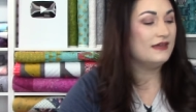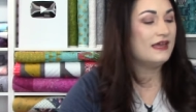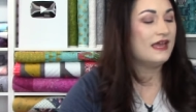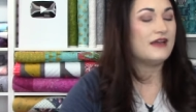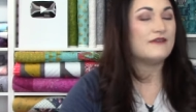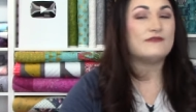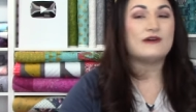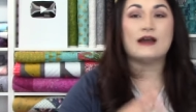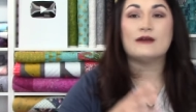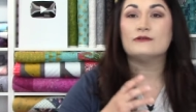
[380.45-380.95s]

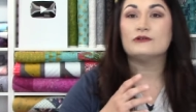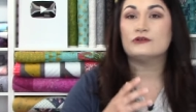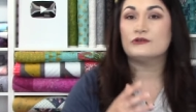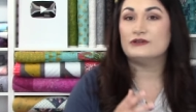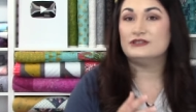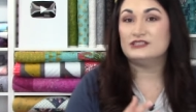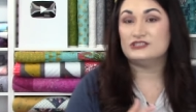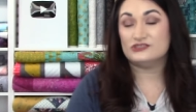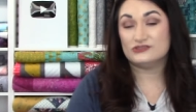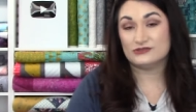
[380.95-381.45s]
If I were
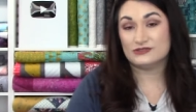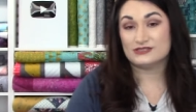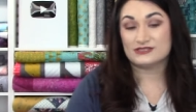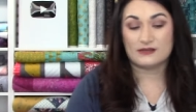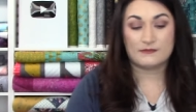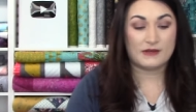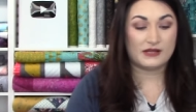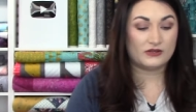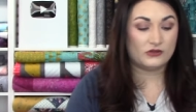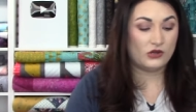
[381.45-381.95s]
going to do this
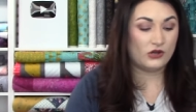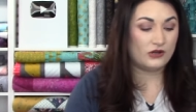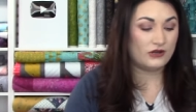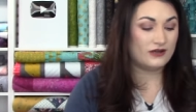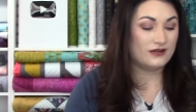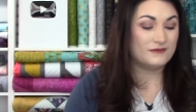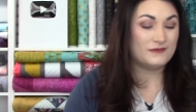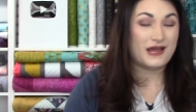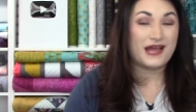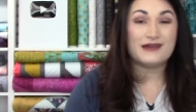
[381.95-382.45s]
on my long
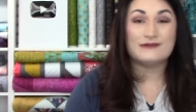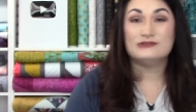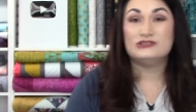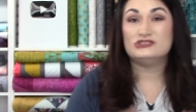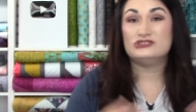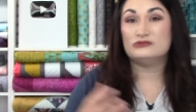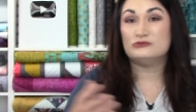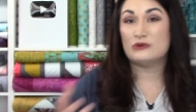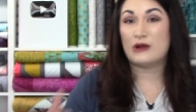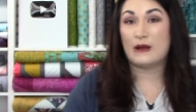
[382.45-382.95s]
arm, I would
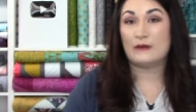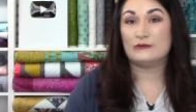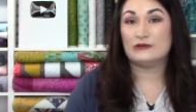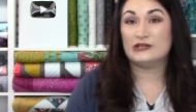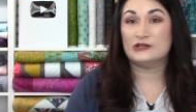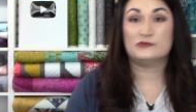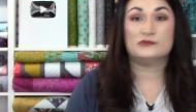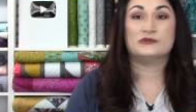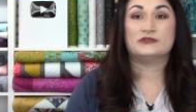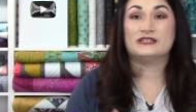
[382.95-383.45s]
do probably
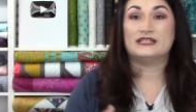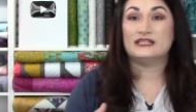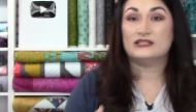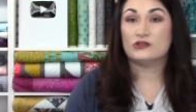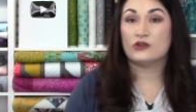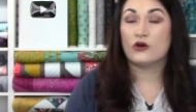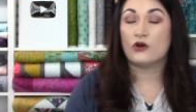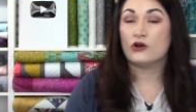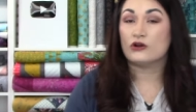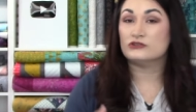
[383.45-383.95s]
a really
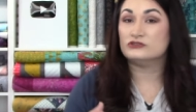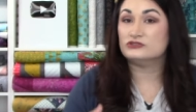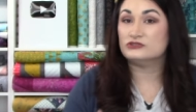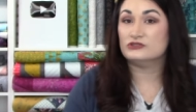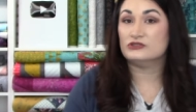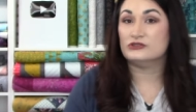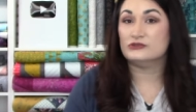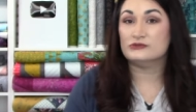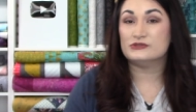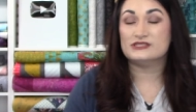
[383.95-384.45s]
large,
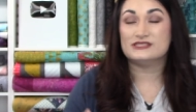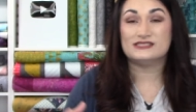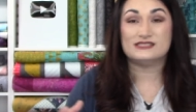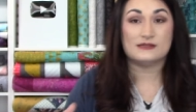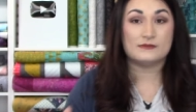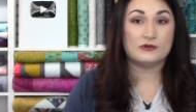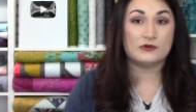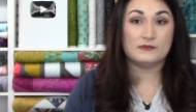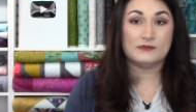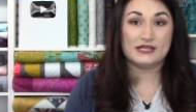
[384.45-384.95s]
loose
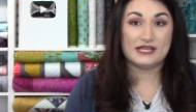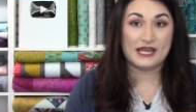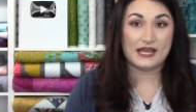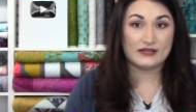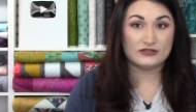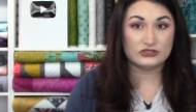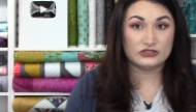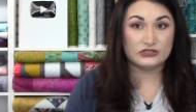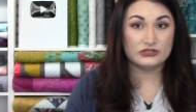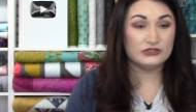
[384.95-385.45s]
stipple
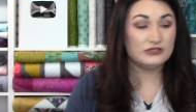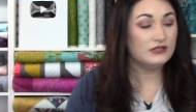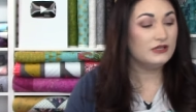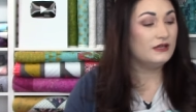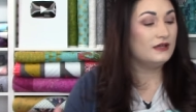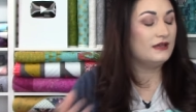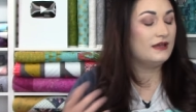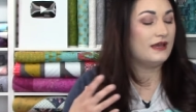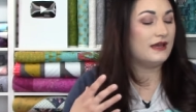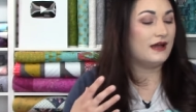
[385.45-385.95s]
meander
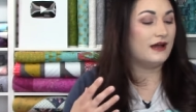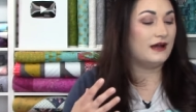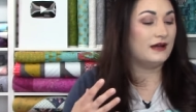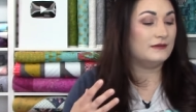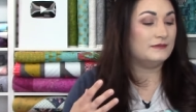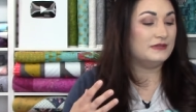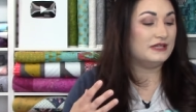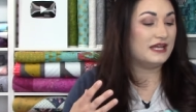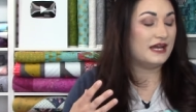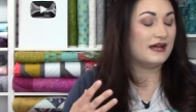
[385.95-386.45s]

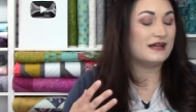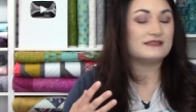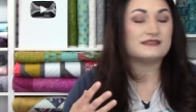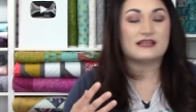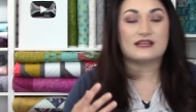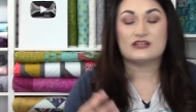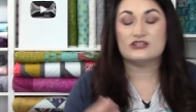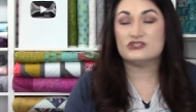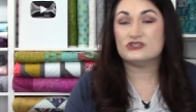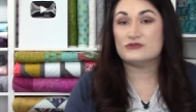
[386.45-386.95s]
uh, because
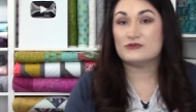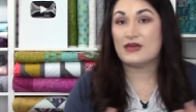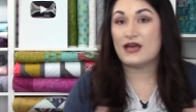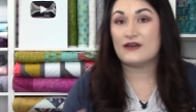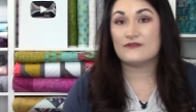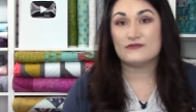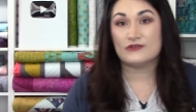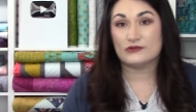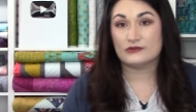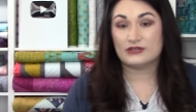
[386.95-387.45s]
I could do
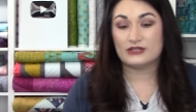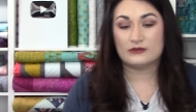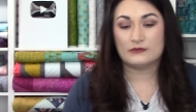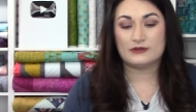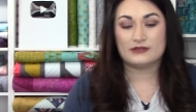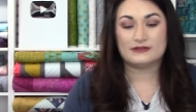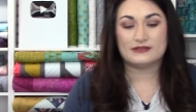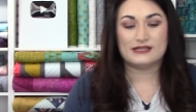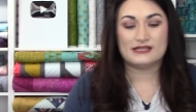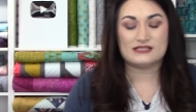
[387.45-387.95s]
that fairly
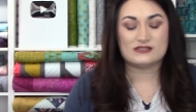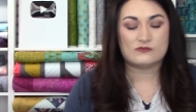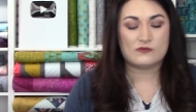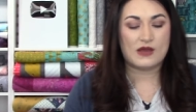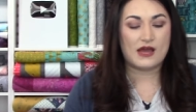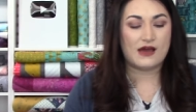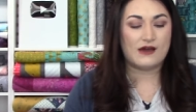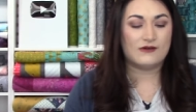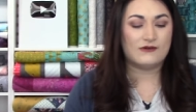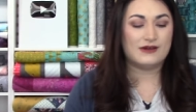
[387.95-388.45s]
quickly as
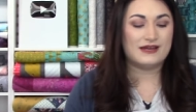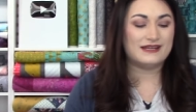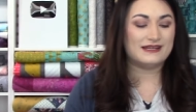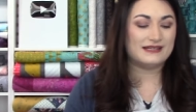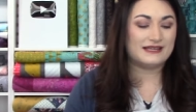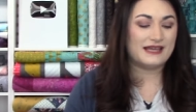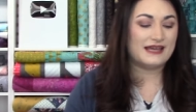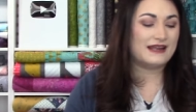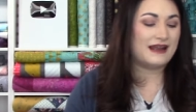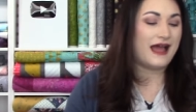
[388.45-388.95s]
well. And
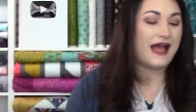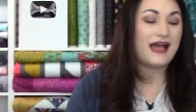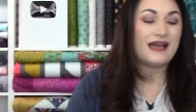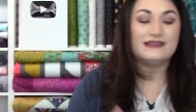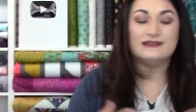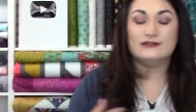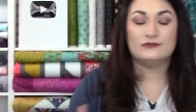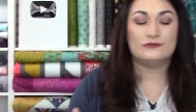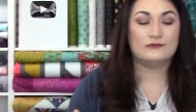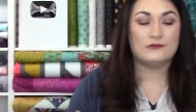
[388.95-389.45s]
again,
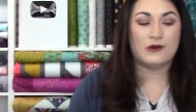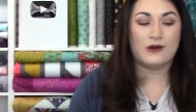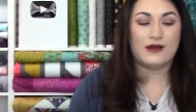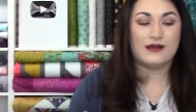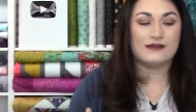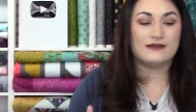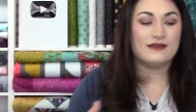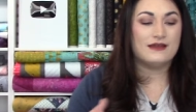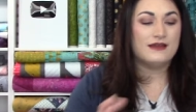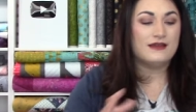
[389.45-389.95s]
I don't
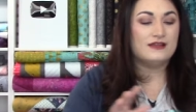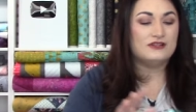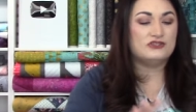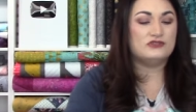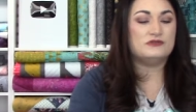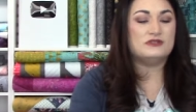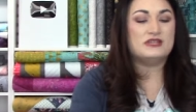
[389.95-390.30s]
want to